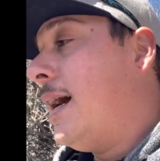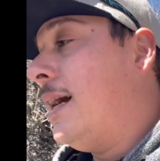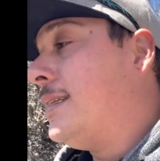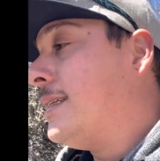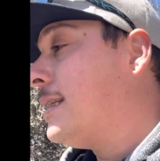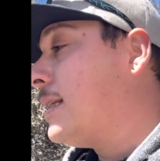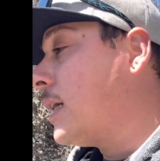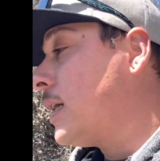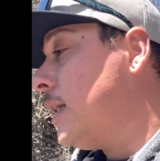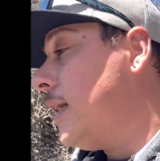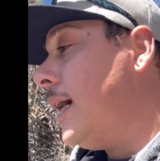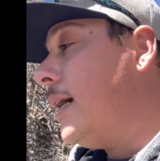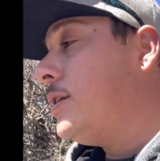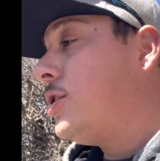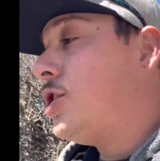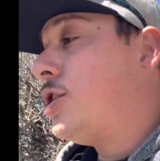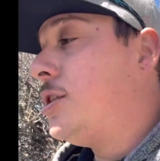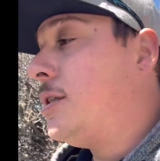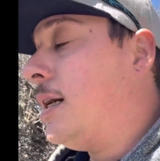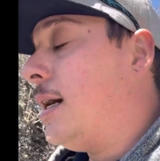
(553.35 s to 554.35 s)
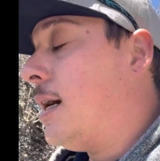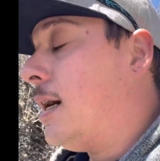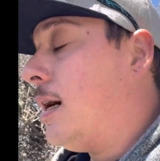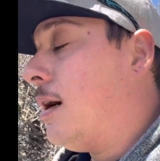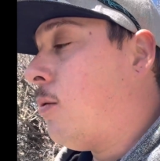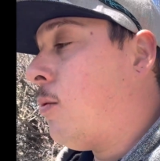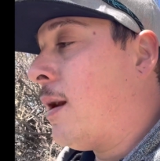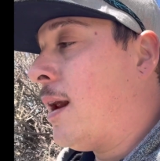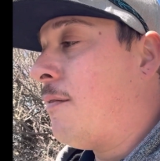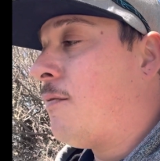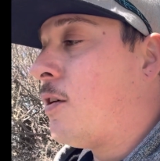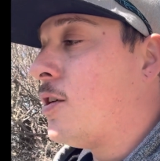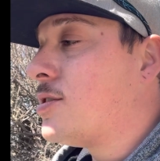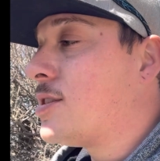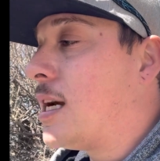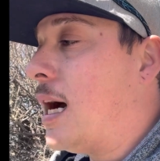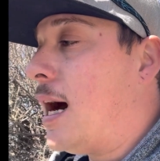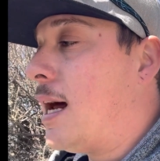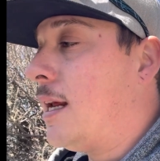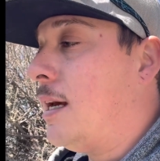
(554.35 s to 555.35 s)
I did the clutch when I
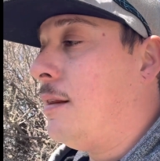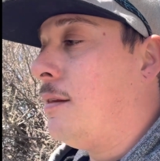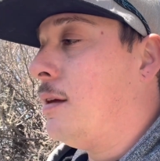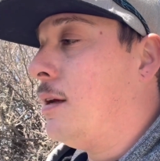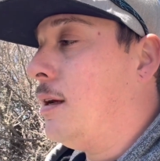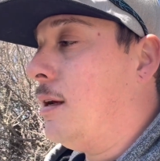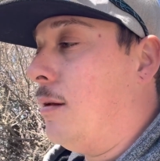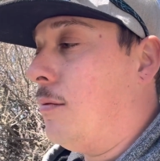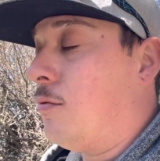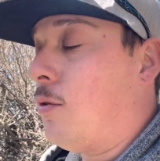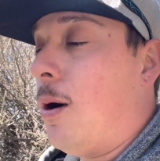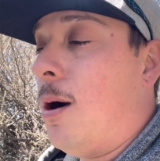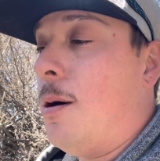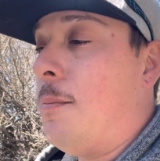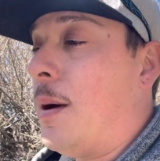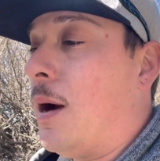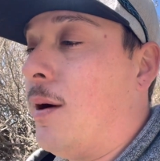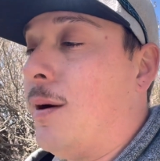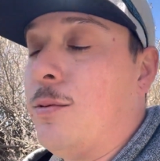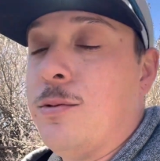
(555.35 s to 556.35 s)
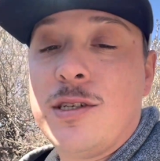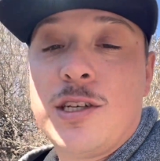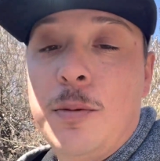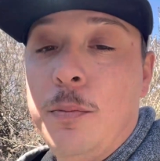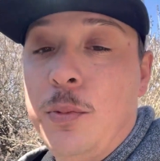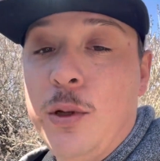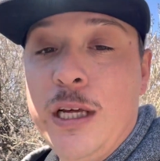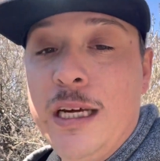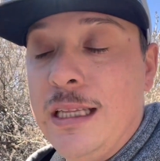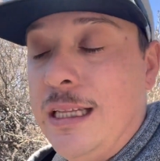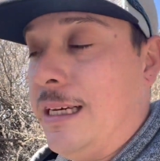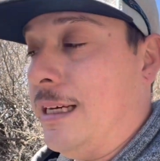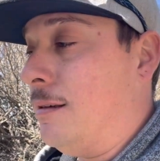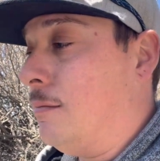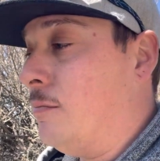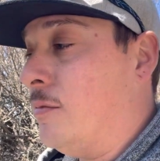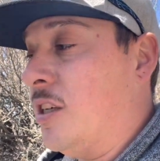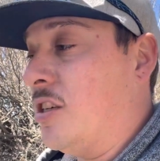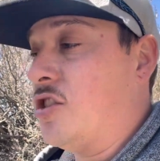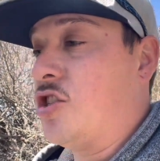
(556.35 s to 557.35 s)
first got it. The throwout bearing was completely
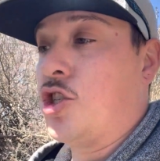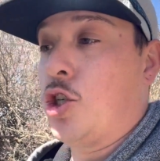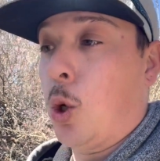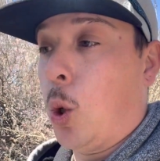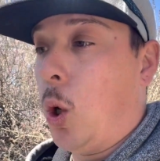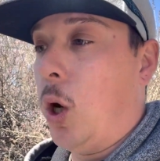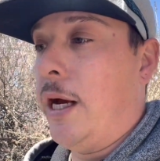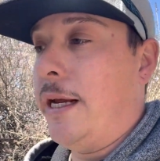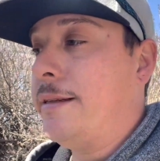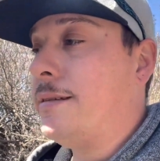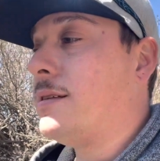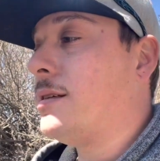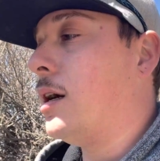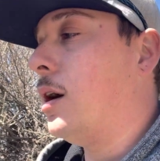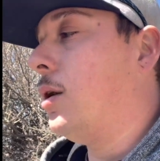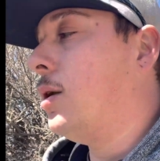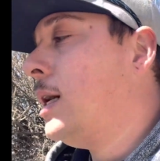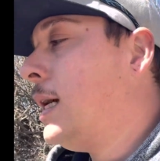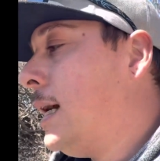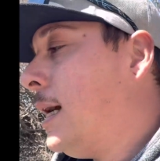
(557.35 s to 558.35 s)
destroyed, so